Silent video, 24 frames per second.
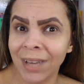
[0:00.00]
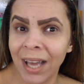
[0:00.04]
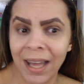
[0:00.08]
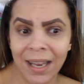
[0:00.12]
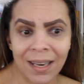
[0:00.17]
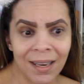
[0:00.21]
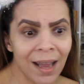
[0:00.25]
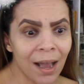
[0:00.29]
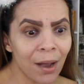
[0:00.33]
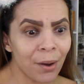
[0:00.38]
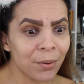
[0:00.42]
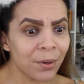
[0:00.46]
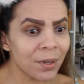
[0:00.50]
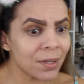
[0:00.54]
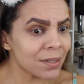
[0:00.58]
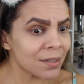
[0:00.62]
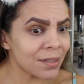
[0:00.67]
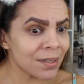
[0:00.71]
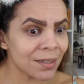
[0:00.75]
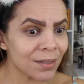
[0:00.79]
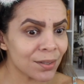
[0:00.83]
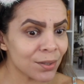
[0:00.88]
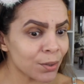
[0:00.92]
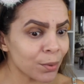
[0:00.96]
And now
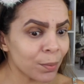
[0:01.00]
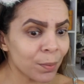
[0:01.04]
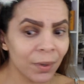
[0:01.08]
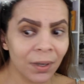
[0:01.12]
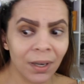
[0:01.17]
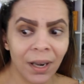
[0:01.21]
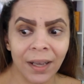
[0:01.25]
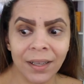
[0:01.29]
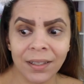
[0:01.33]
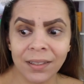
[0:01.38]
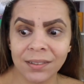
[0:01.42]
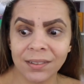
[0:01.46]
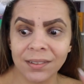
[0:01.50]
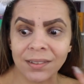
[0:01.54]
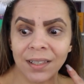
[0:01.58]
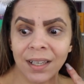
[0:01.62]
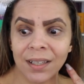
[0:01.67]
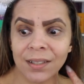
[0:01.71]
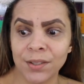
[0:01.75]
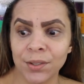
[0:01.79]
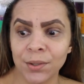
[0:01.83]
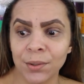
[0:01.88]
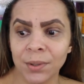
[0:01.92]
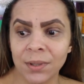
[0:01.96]
it's super light,
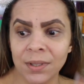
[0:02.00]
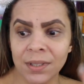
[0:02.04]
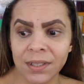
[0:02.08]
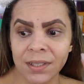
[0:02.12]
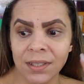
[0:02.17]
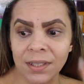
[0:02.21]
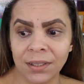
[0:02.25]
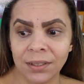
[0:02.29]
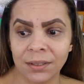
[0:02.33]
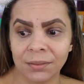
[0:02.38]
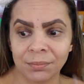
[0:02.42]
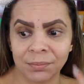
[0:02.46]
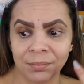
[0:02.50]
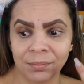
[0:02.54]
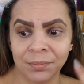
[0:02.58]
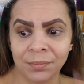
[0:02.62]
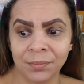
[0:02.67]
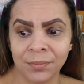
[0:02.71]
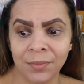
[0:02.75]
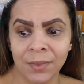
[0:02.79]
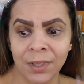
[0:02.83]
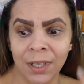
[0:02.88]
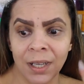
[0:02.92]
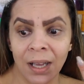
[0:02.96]
as you can see.
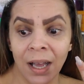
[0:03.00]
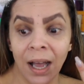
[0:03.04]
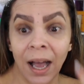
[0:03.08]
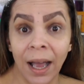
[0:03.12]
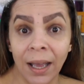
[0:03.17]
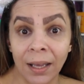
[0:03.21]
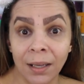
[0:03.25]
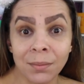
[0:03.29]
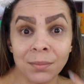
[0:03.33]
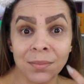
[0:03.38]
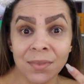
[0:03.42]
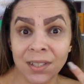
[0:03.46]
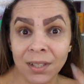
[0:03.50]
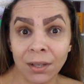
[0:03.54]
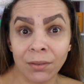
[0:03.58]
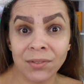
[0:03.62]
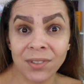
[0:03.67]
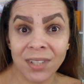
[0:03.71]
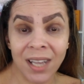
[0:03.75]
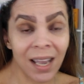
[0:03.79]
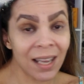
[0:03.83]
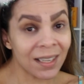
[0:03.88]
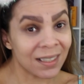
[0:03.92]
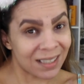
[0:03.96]
I am
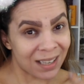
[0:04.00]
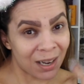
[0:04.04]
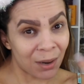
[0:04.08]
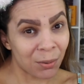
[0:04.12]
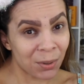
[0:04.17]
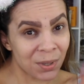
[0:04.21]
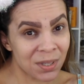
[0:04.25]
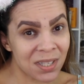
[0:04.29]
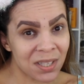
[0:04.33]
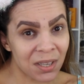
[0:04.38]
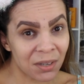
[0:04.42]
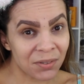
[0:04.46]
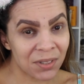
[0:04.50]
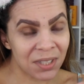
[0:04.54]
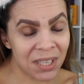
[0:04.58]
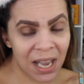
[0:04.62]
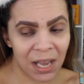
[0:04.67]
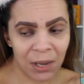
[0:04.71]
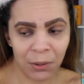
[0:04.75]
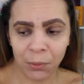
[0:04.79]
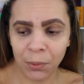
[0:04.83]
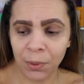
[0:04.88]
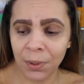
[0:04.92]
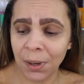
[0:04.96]
self-tan, and I was
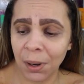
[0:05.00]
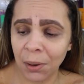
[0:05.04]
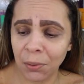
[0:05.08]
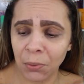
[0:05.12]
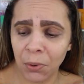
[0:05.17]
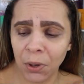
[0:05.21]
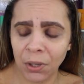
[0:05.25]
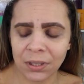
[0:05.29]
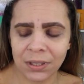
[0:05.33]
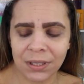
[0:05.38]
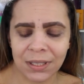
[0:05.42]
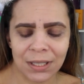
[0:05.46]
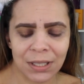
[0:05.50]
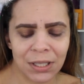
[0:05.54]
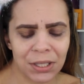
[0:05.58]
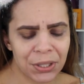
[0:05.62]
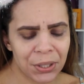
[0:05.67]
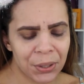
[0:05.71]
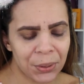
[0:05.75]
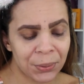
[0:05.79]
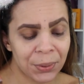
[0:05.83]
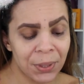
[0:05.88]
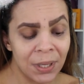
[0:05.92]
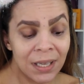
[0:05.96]
self-tan when I walked in,
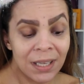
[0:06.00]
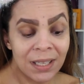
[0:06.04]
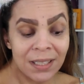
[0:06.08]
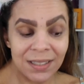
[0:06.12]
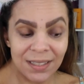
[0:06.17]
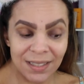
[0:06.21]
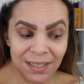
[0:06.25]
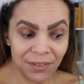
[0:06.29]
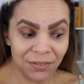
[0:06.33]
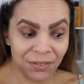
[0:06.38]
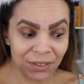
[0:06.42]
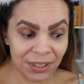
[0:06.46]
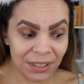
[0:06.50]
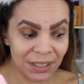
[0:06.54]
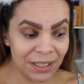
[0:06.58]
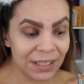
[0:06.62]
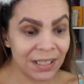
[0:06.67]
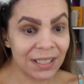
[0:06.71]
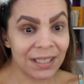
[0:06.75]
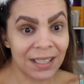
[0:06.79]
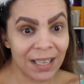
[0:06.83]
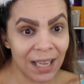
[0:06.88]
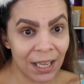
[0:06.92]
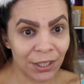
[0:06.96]
so
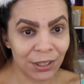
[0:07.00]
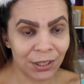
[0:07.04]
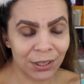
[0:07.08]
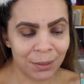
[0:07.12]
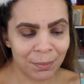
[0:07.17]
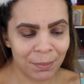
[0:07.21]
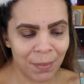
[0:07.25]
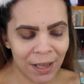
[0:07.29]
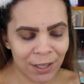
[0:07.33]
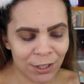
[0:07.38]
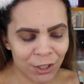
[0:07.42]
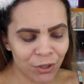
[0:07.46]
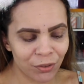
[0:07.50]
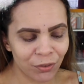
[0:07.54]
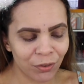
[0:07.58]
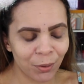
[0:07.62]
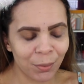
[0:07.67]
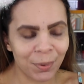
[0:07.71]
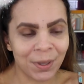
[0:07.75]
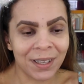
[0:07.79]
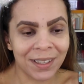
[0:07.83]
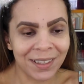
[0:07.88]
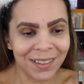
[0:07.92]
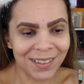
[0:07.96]
definitely not a good match
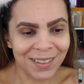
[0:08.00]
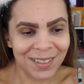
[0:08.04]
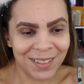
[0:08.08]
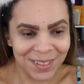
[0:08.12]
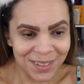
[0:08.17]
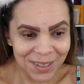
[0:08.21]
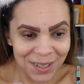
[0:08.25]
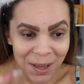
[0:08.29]
for me.